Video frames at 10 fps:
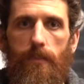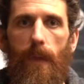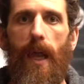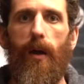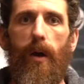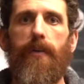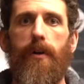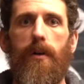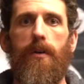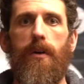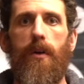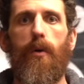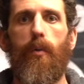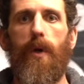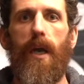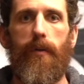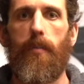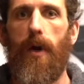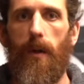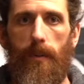However, we have a
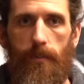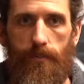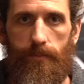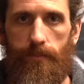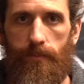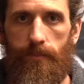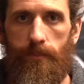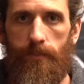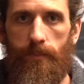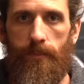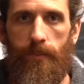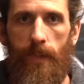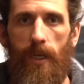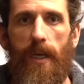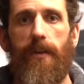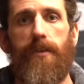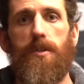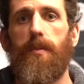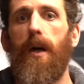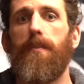problem. And if this
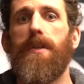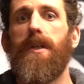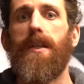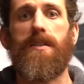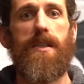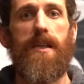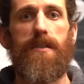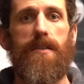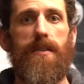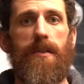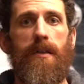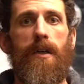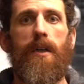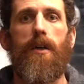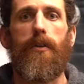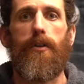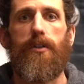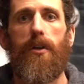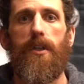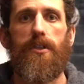problem didn't exist, the
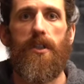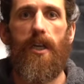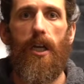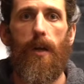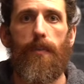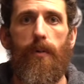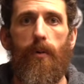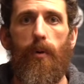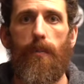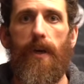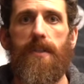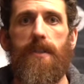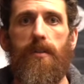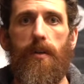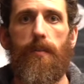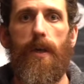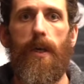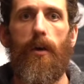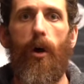Turkish get-up would basically be